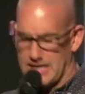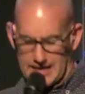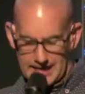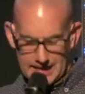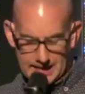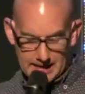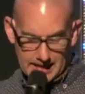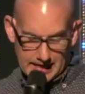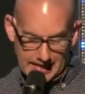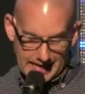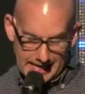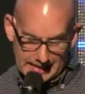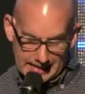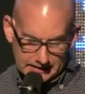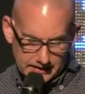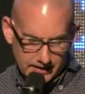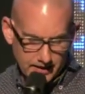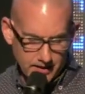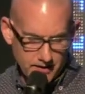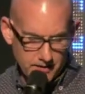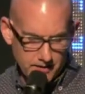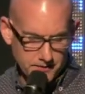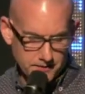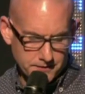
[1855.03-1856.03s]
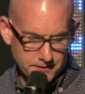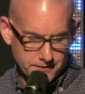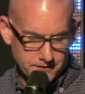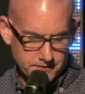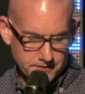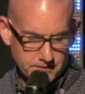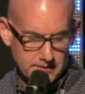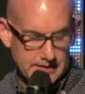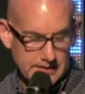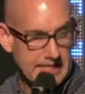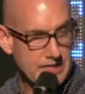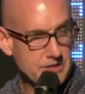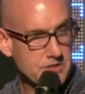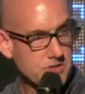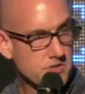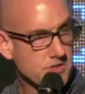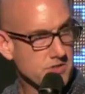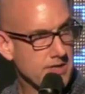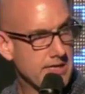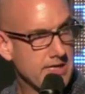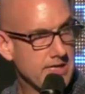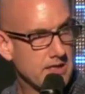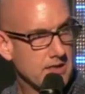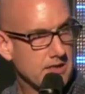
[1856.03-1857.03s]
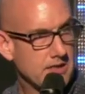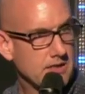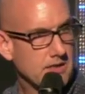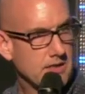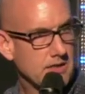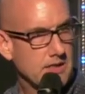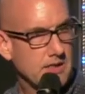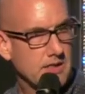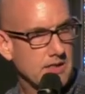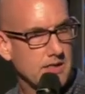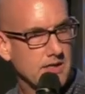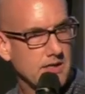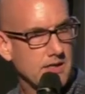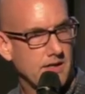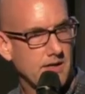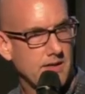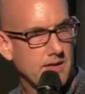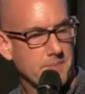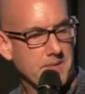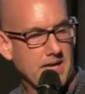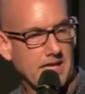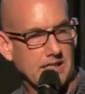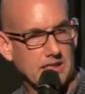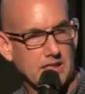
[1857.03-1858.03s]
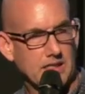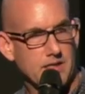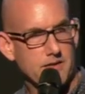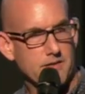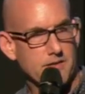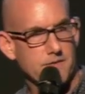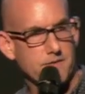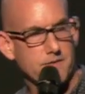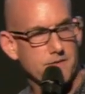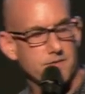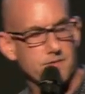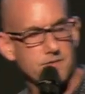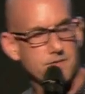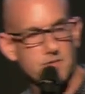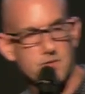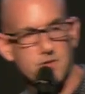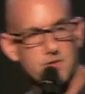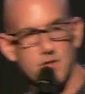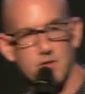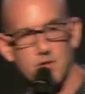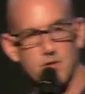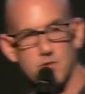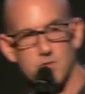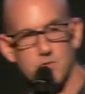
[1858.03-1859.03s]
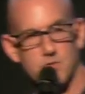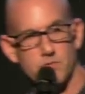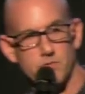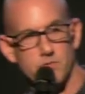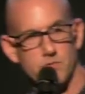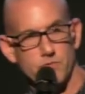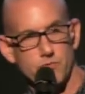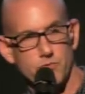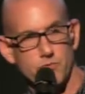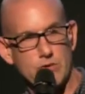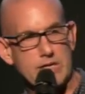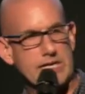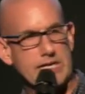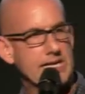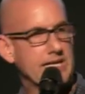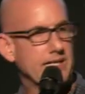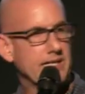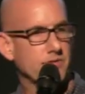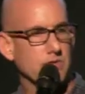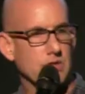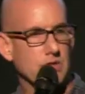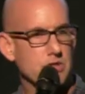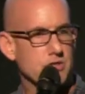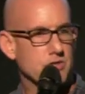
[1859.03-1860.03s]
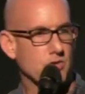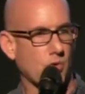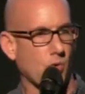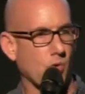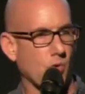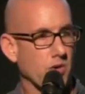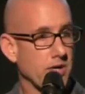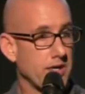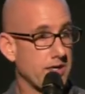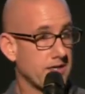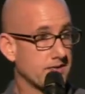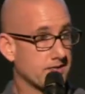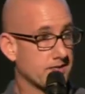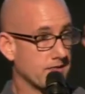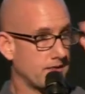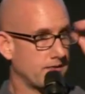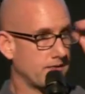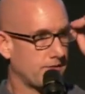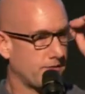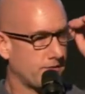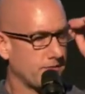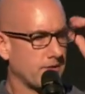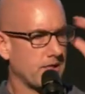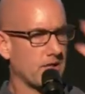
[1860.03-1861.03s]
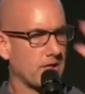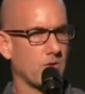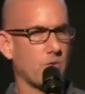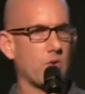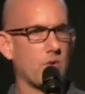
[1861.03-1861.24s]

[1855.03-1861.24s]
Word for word: I, I love history. I love, you know, reading the stories of, you